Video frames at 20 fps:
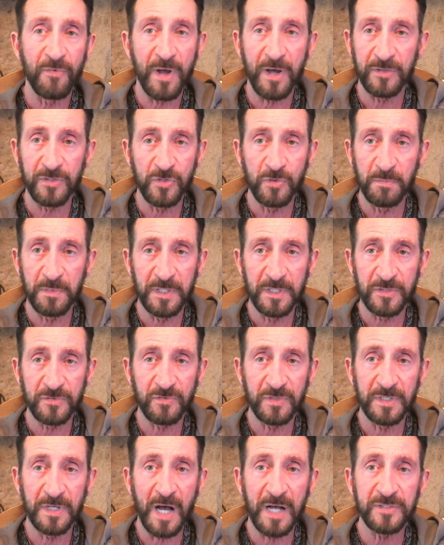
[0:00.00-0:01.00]
throughout human
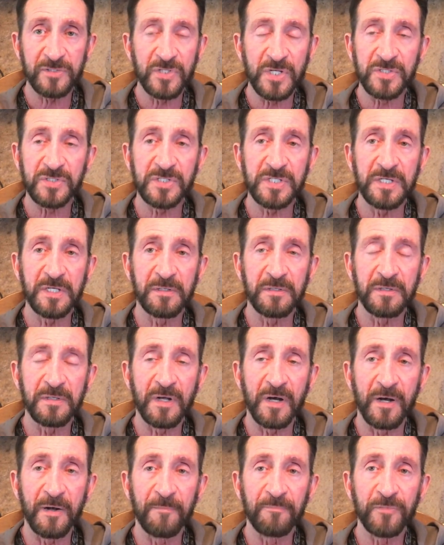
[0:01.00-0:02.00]
history, not just
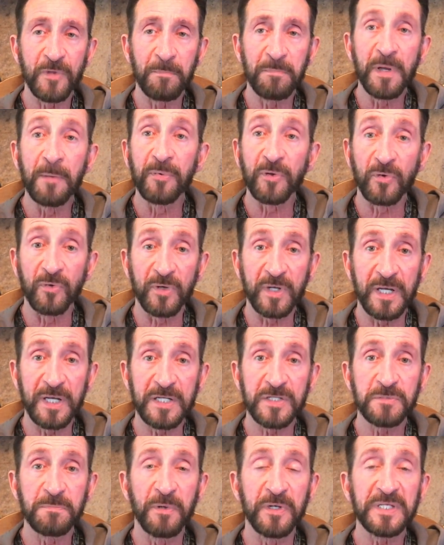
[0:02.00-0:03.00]
in um, the biblical
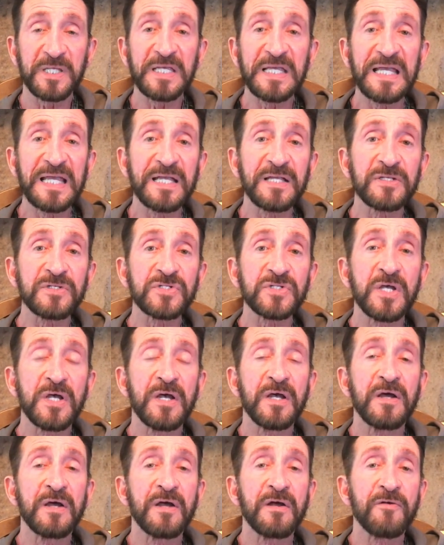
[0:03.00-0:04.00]
kings, but kings
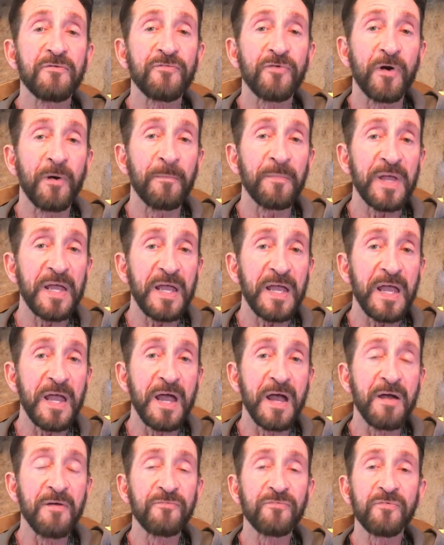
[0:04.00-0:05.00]
from
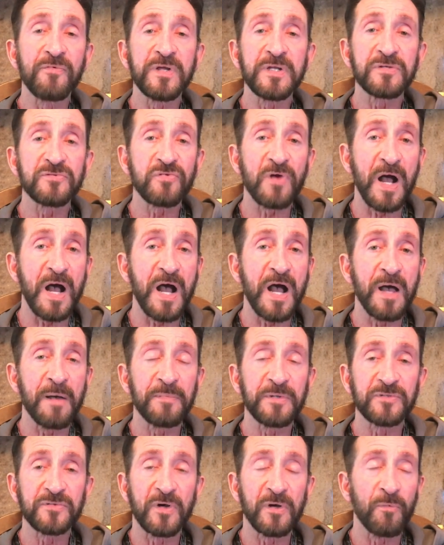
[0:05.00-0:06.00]
every
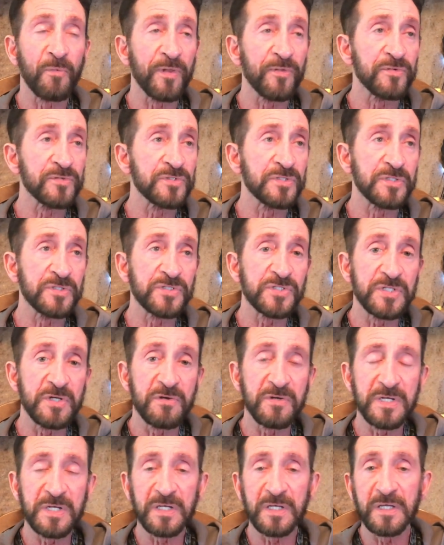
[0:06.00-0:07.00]
tribe and tongue, whether it's an
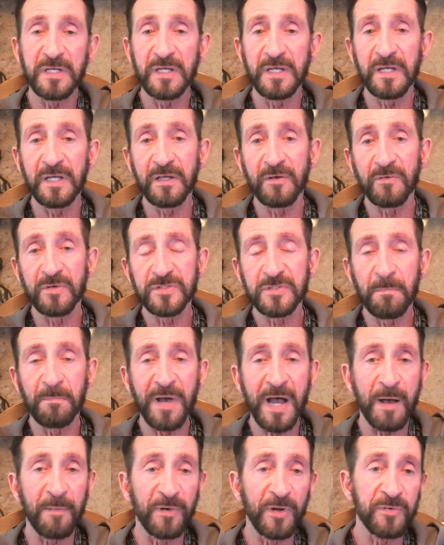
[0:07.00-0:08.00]
Assyrian king or it's a
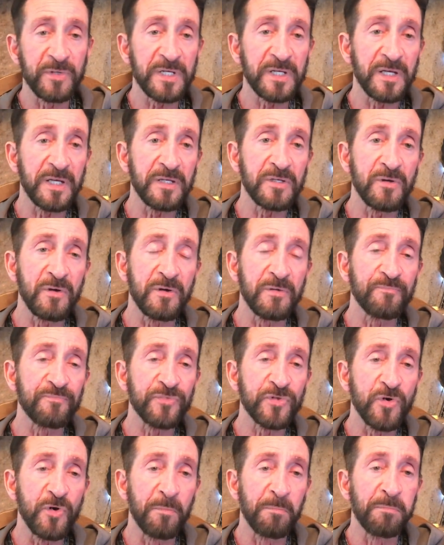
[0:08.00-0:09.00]
Babylonian king. You're,
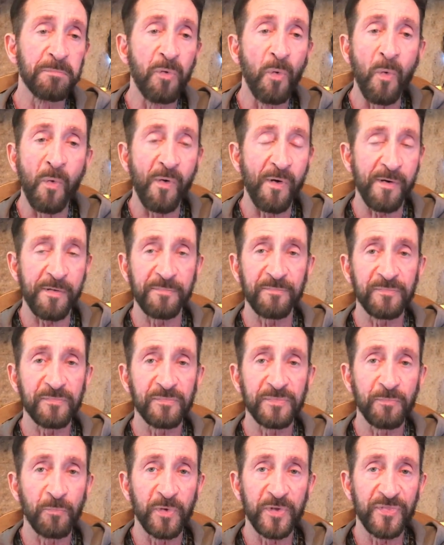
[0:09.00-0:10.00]
you're born
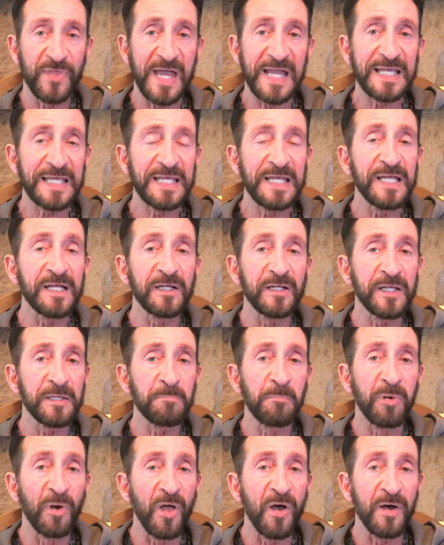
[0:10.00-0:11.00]
with that
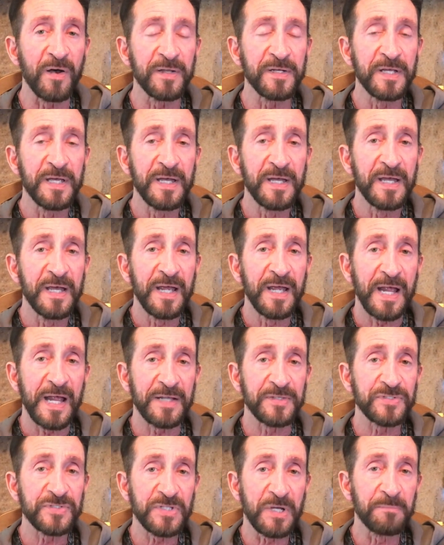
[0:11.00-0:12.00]
kingly blood.
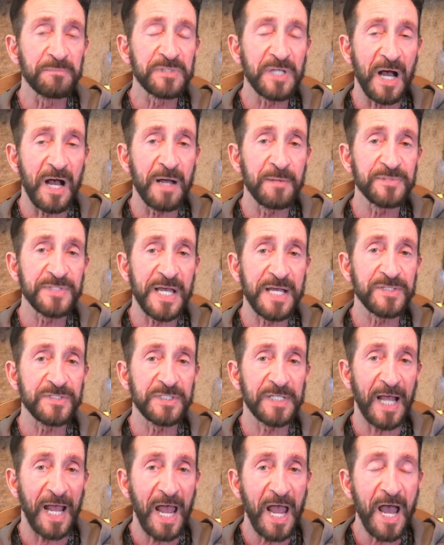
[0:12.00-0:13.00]
And sometimes,
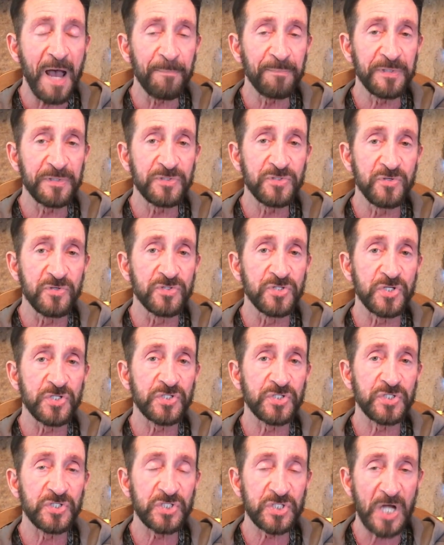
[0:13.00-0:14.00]
as it happens, you're
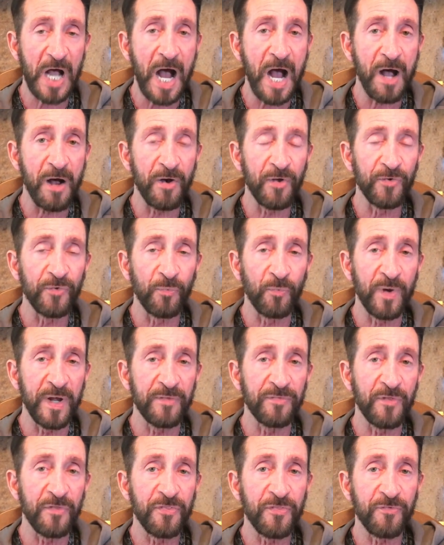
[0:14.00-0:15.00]
just a child
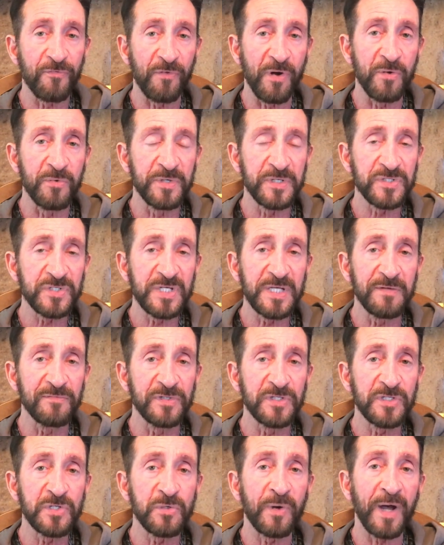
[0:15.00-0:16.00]
when the throne is
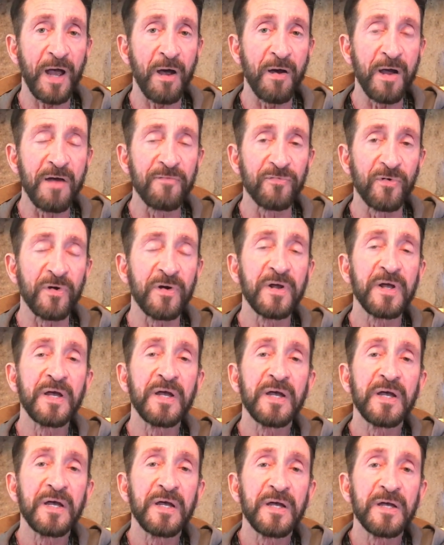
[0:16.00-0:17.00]
given to you. However,
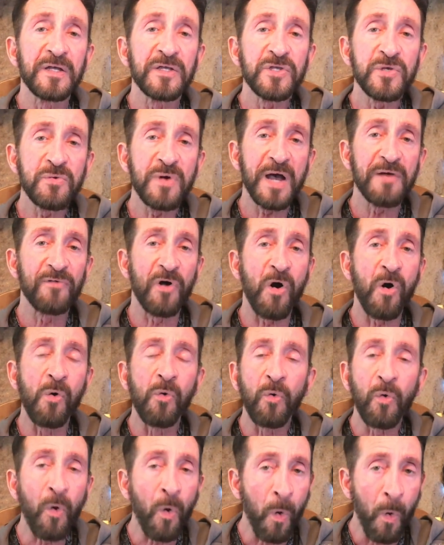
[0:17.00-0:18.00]
you have a
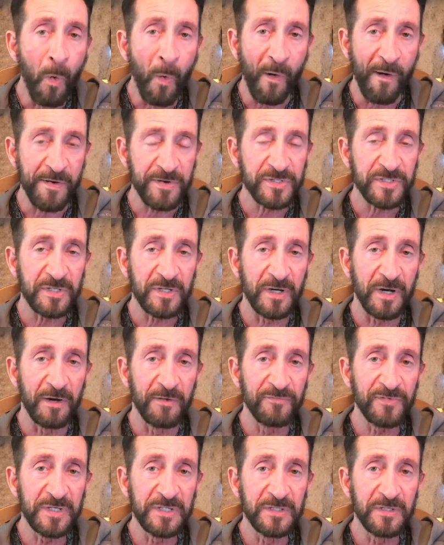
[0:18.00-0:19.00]
whole court
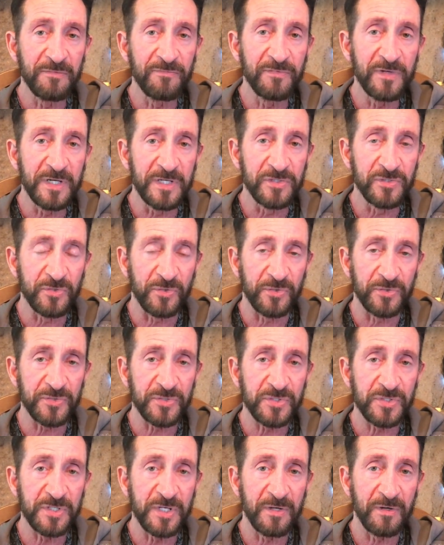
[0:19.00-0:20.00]
of
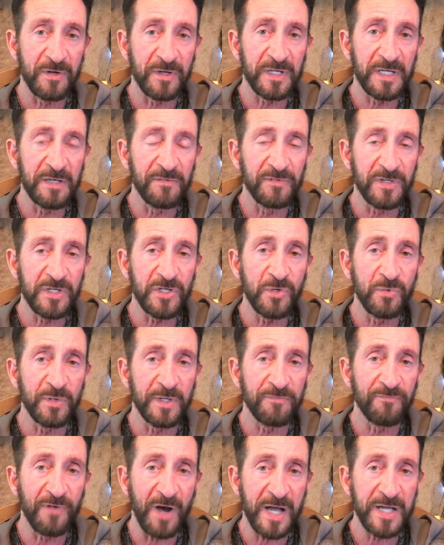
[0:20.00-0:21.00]
individuals that are giving
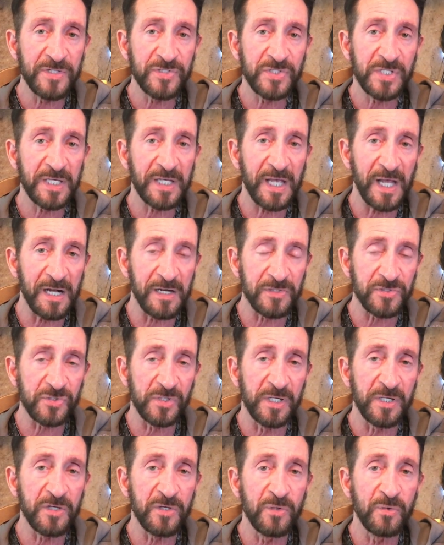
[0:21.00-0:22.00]
you advice and
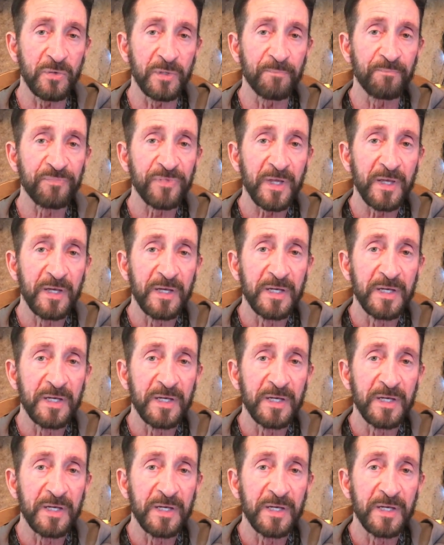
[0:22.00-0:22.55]
counseling you and